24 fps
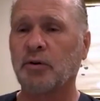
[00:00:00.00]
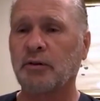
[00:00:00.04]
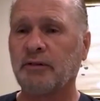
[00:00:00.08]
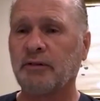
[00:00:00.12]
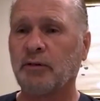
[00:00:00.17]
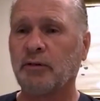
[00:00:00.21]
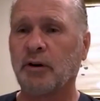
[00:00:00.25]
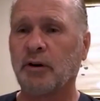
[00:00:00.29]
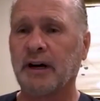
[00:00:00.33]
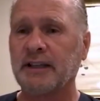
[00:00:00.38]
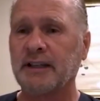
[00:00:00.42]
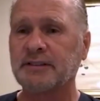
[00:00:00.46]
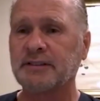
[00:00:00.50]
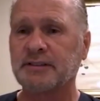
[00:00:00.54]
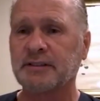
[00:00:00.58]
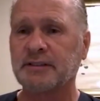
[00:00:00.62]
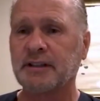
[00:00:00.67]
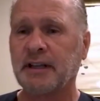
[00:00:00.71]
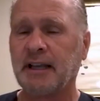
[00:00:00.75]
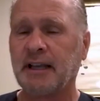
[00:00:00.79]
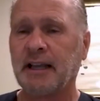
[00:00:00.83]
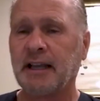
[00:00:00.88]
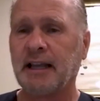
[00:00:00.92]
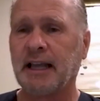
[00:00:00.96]
of voice,
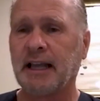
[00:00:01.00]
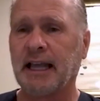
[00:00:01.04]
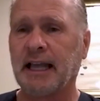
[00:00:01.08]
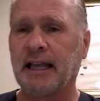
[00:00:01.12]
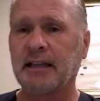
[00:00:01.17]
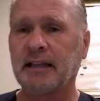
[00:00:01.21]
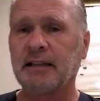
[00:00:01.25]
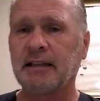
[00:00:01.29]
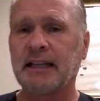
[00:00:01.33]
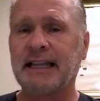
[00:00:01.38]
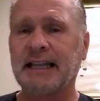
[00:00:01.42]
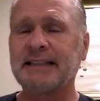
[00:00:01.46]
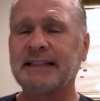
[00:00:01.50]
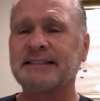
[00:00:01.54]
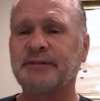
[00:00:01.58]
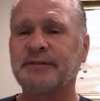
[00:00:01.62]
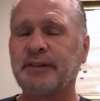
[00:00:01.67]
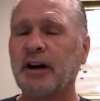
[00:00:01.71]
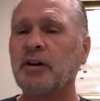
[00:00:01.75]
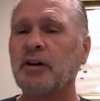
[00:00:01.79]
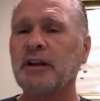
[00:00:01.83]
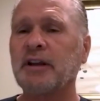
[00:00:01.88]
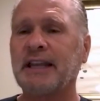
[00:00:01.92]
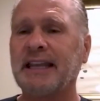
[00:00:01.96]
and it's
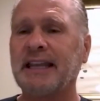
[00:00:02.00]
very